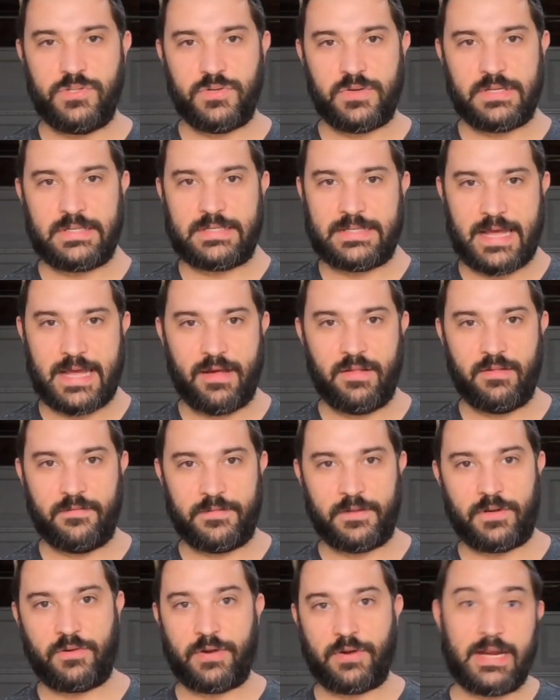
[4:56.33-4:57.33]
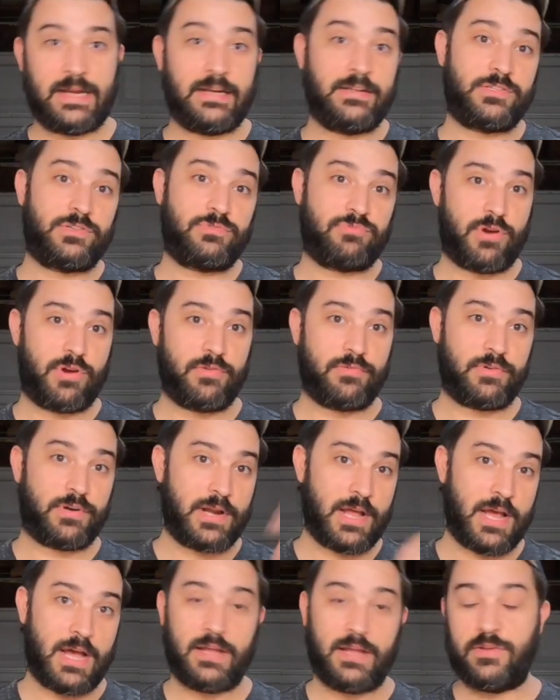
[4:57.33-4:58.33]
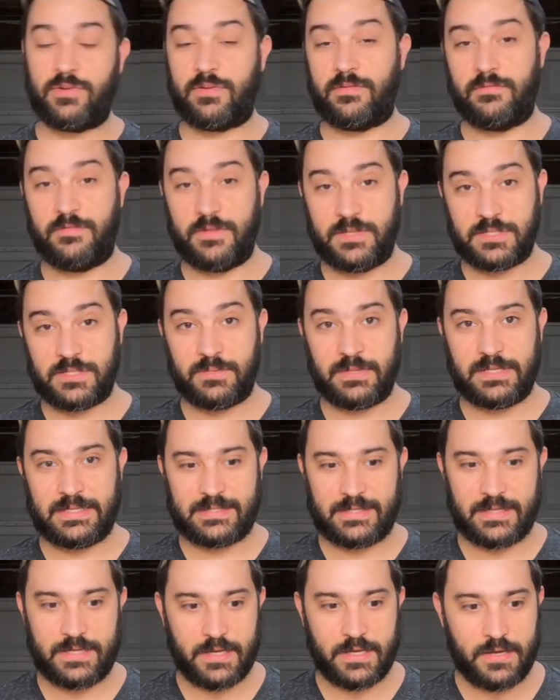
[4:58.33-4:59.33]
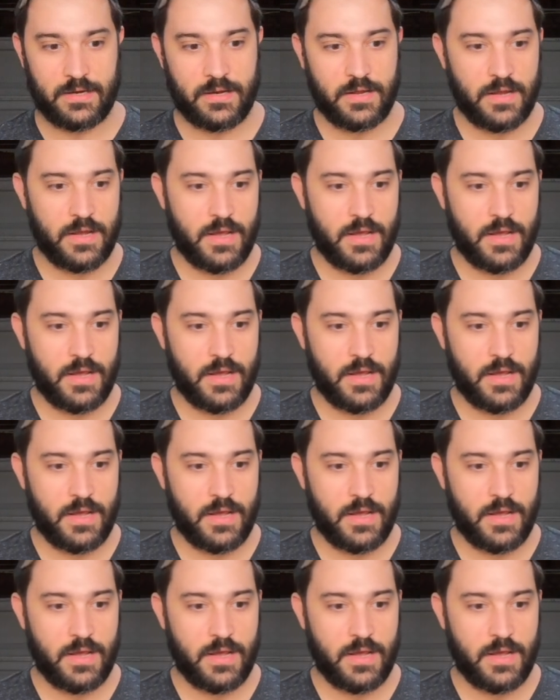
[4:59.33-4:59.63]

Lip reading: you can tell if the grain is grown or not. You can visibly see it.